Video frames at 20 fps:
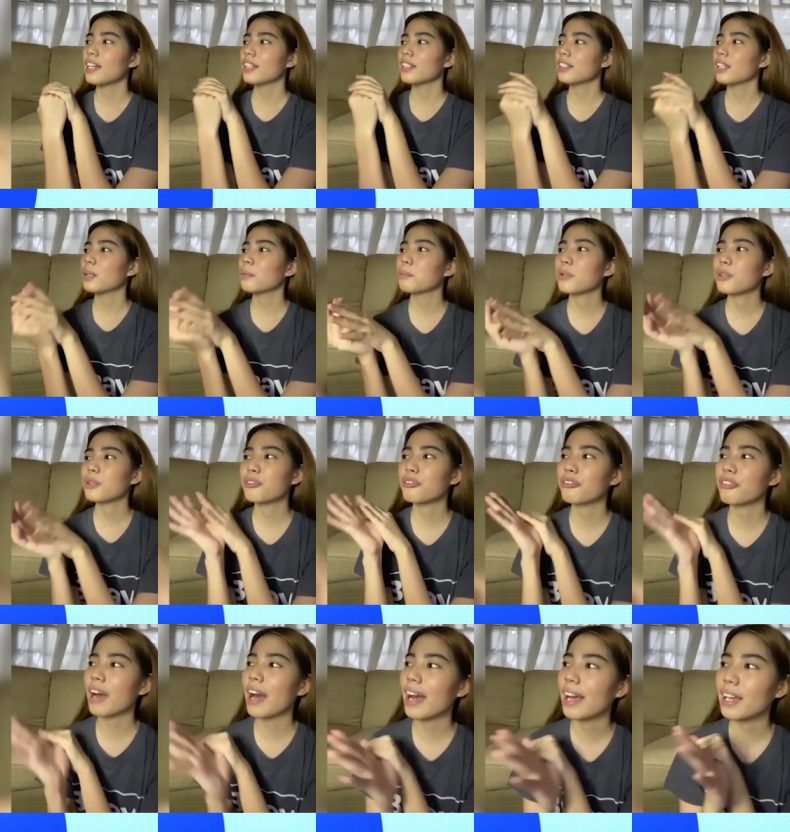number
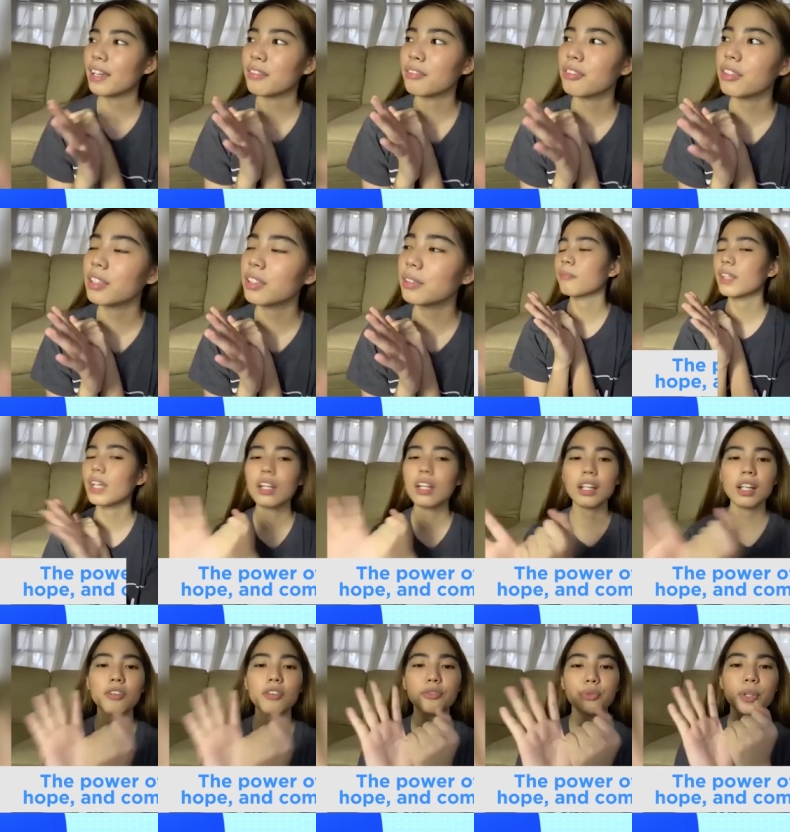five,
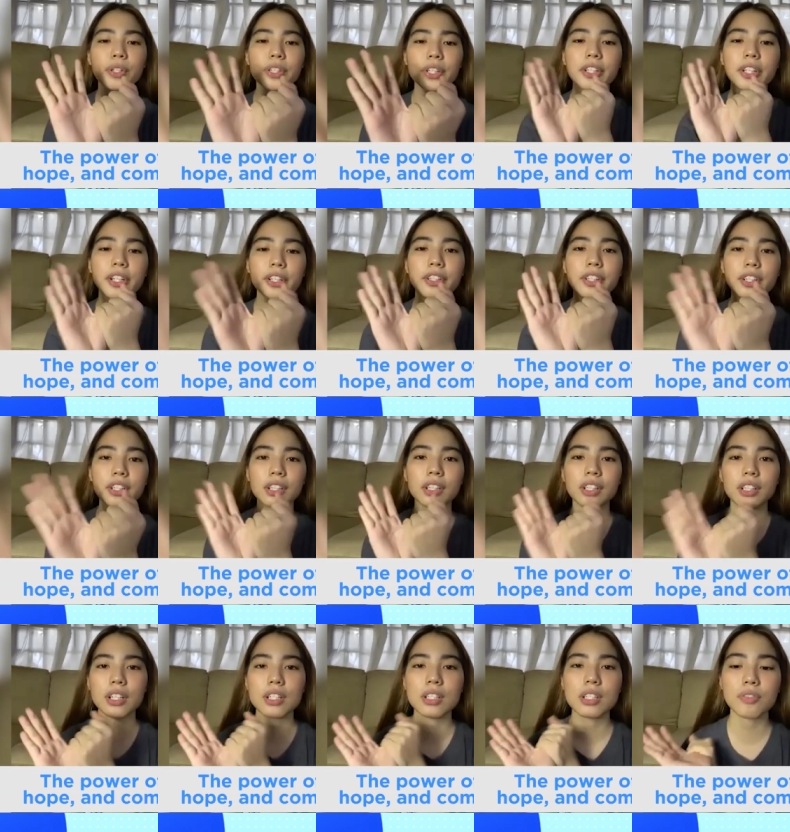love one another,
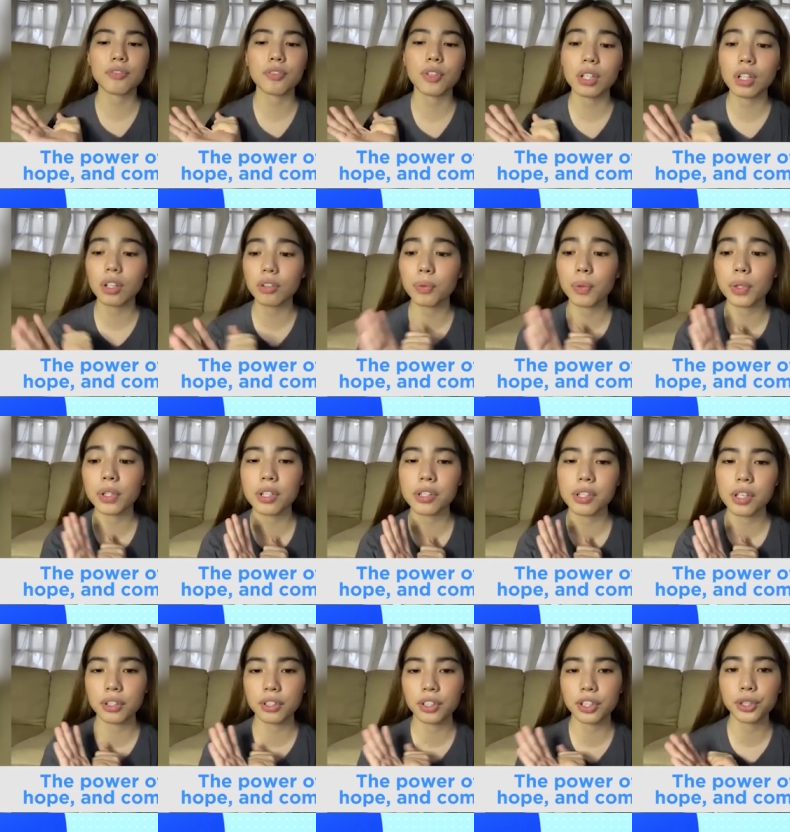because if you love one
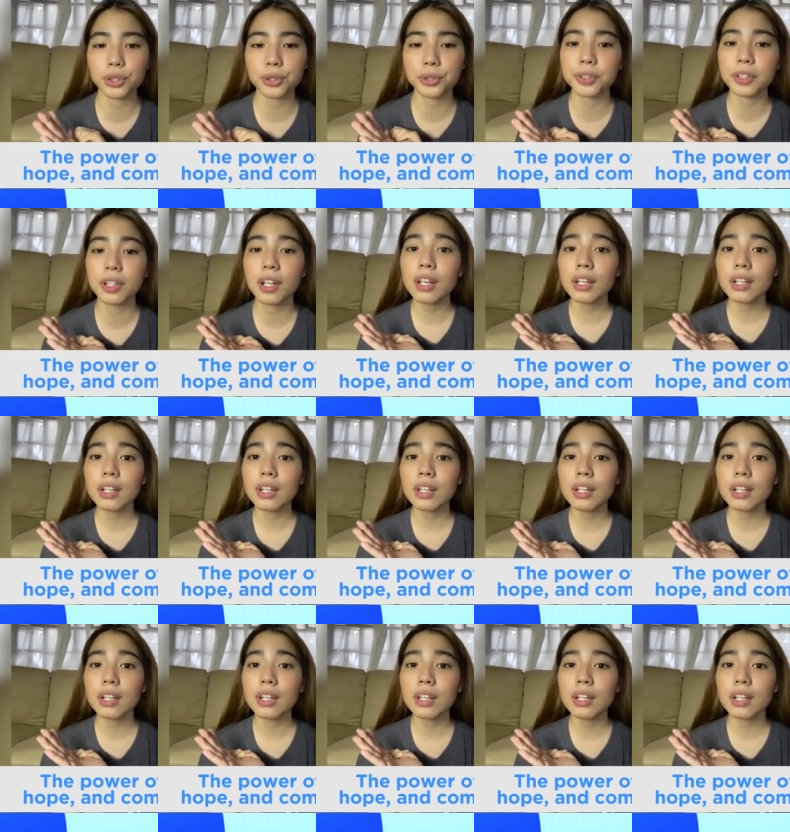another, you'll